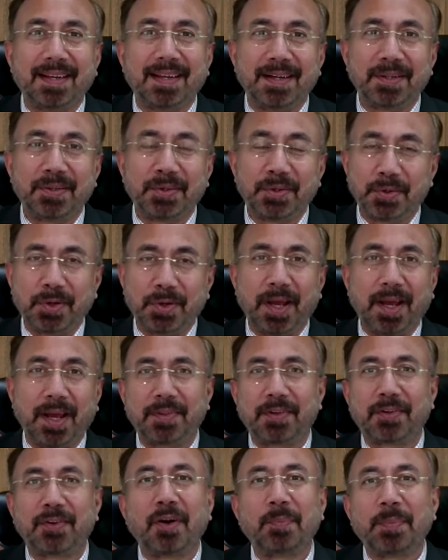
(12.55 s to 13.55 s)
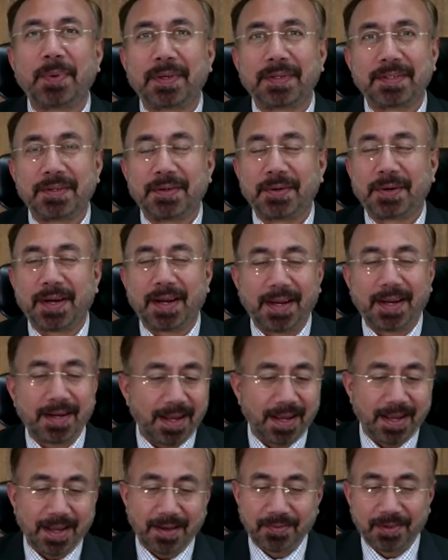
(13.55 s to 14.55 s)
uh, you have the topics in your hand,
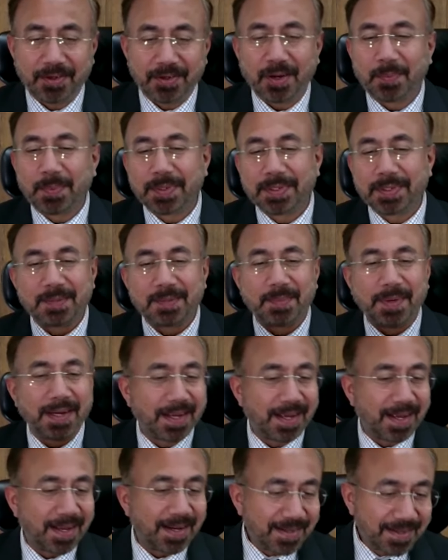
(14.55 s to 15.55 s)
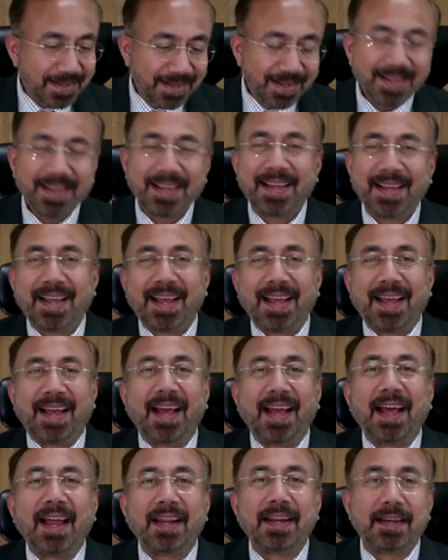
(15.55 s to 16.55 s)
I have the topics in my hand.
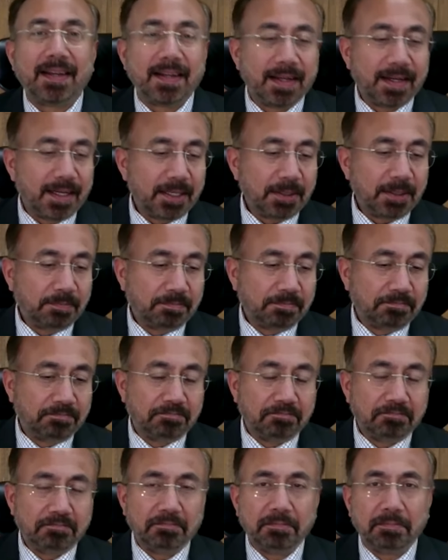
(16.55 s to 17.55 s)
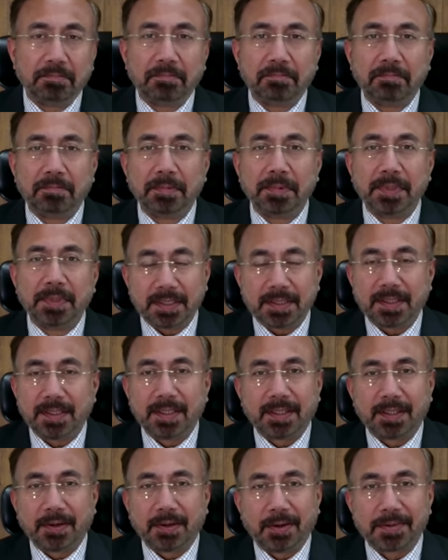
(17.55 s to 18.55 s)
And uh, this
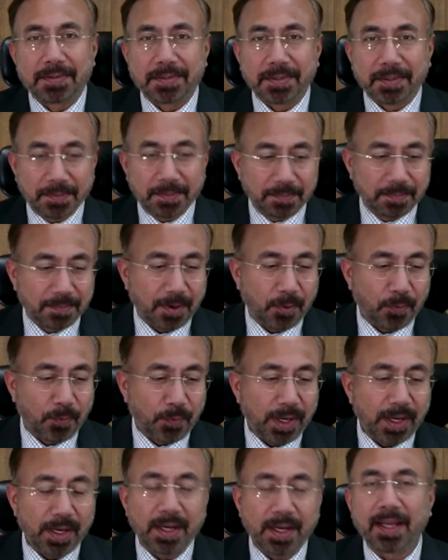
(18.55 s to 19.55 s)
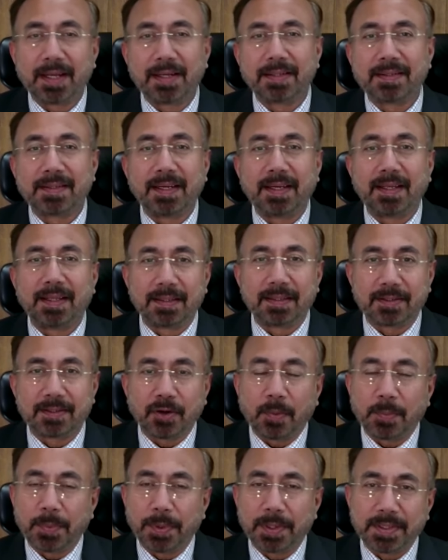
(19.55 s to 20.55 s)
year also, uh, we can see these
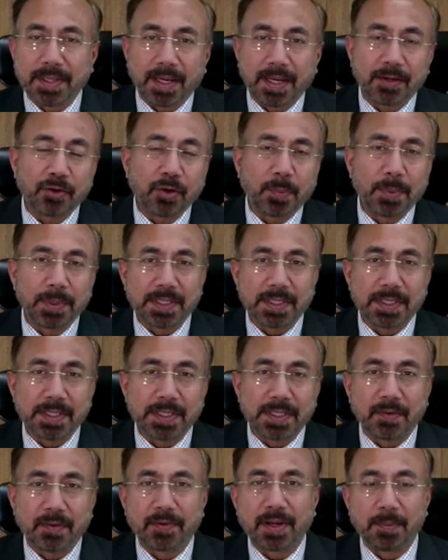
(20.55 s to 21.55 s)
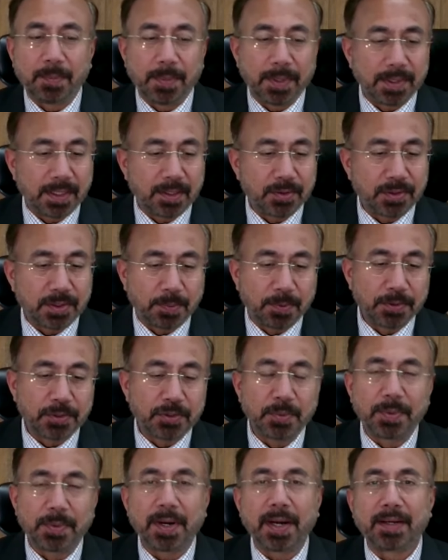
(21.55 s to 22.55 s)
topics, eight topics have come, and then
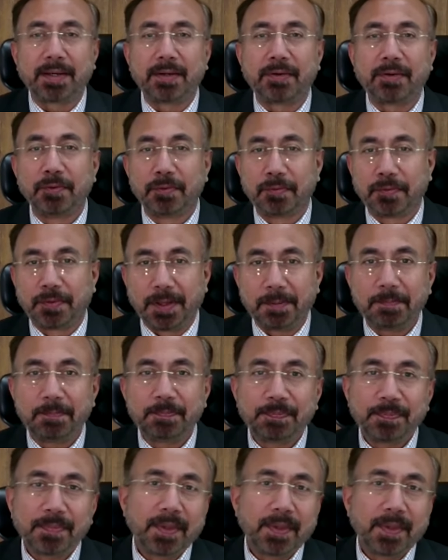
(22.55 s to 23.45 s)
supposed to be writing two of them.